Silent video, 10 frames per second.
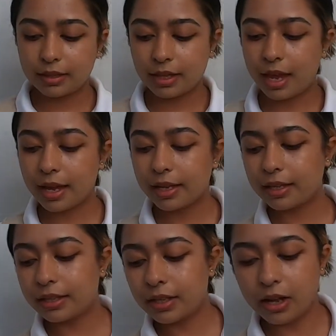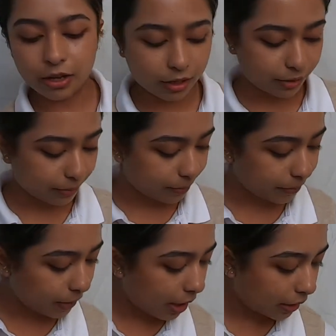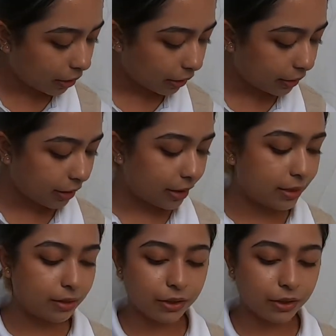Then I got this.